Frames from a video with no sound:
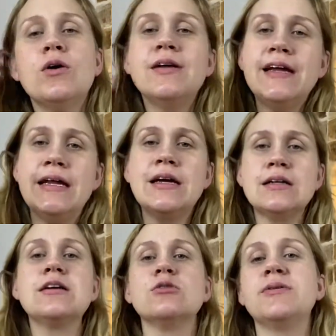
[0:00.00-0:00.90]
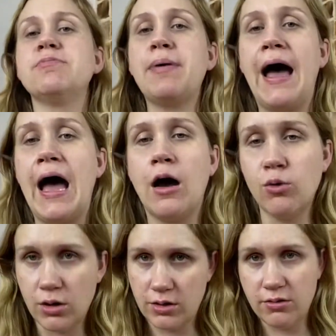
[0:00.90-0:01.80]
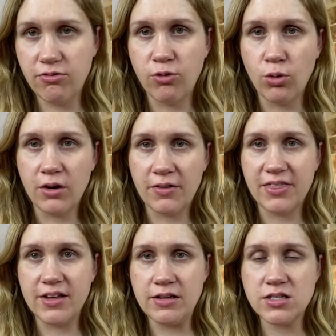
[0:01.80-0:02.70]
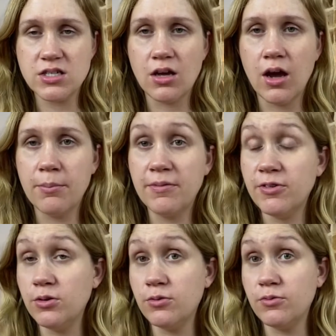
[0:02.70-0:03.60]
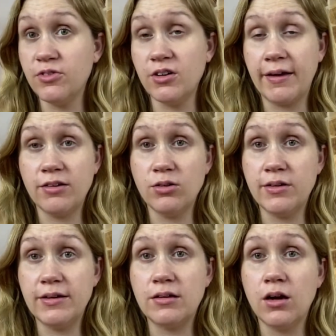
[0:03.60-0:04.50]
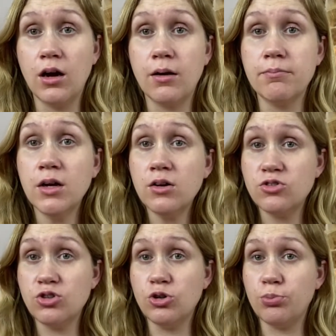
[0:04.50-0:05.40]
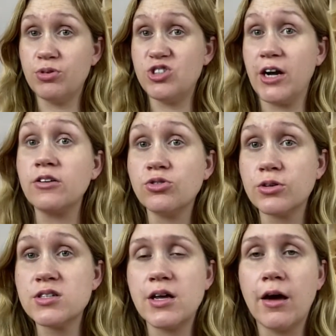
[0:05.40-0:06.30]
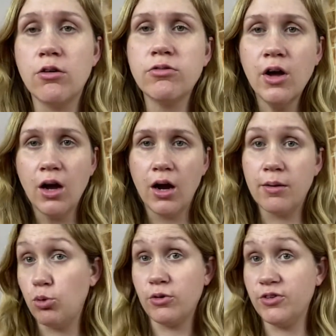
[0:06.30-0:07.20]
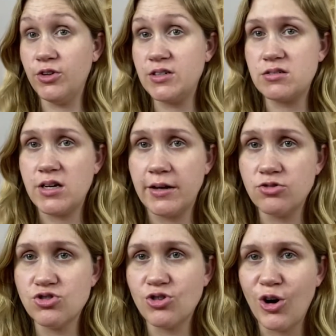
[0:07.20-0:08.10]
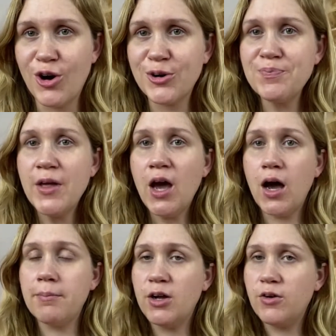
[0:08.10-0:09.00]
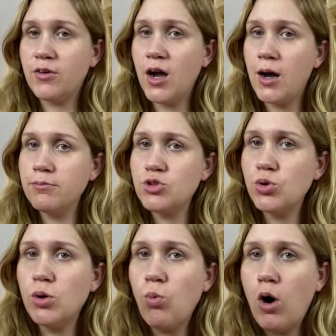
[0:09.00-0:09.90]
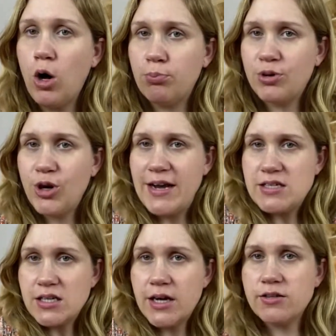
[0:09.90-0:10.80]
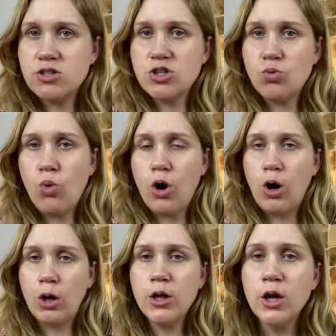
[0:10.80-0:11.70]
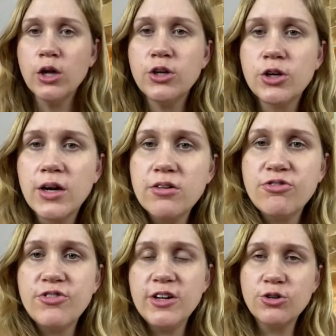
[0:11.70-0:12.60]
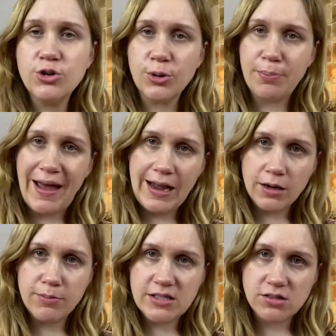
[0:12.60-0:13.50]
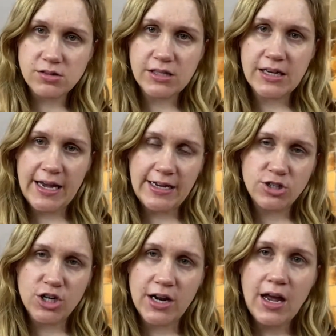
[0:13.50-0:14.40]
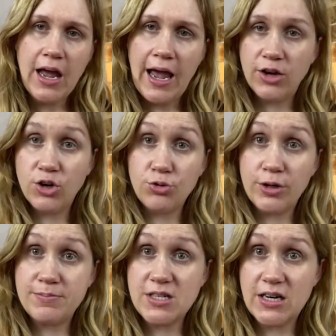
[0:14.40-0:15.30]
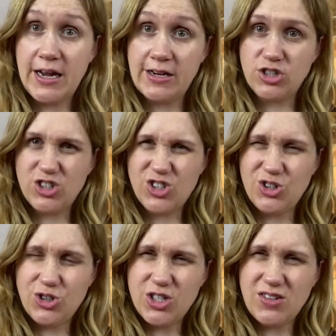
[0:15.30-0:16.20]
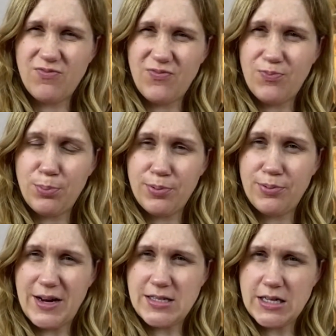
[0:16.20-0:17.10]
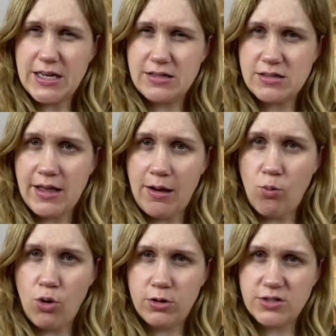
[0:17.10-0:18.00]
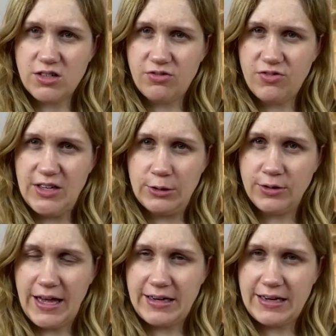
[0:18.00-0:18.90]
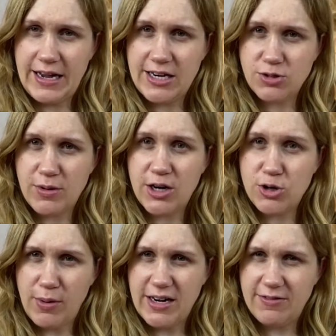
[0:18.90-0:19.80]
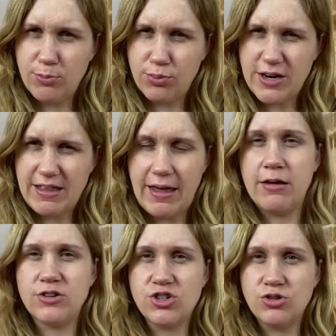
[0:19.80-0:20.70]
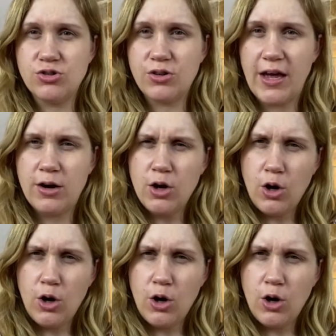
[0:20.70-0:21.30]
needing a little bit of power for this, um, if you feel like you need um, to project yourself um, or if you need to stand strong, um, come to a wall, press against a wall. You're gonna feel your back muscles engaging and your ribs engaging. So you just press against that wall to feel that engagement. You might even breathe out as you do that.